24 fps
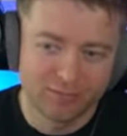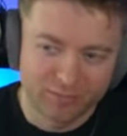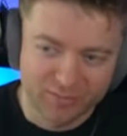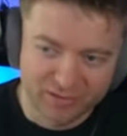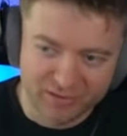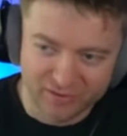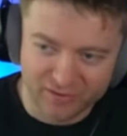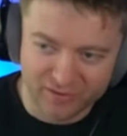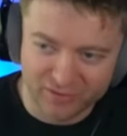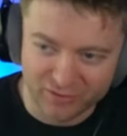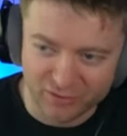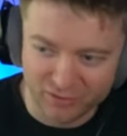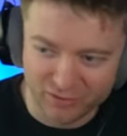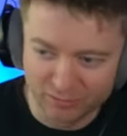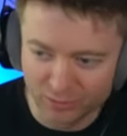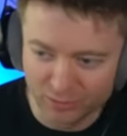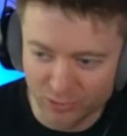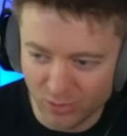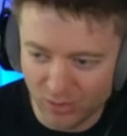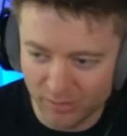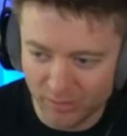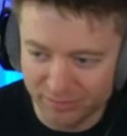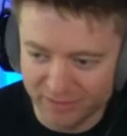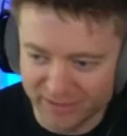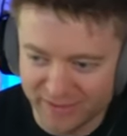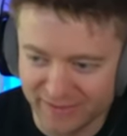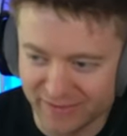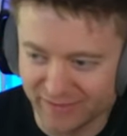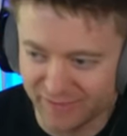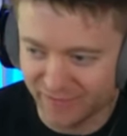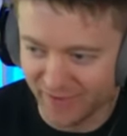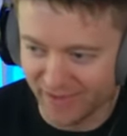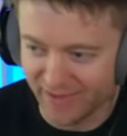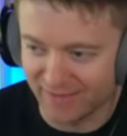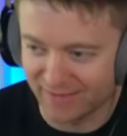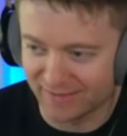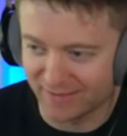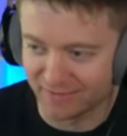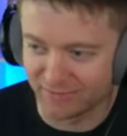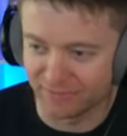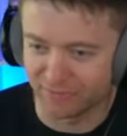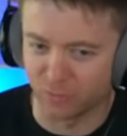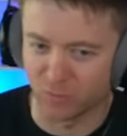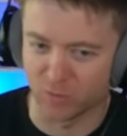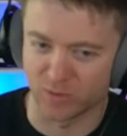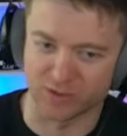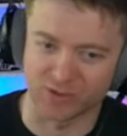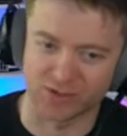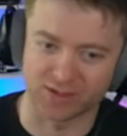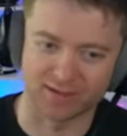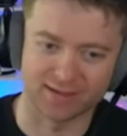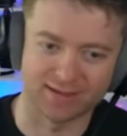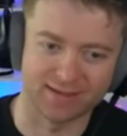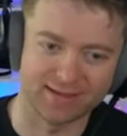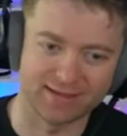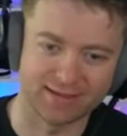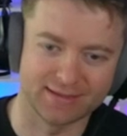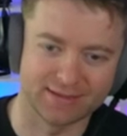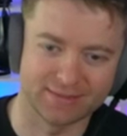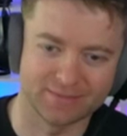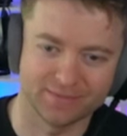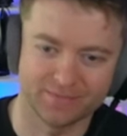Position blew up in his face, unfortunately.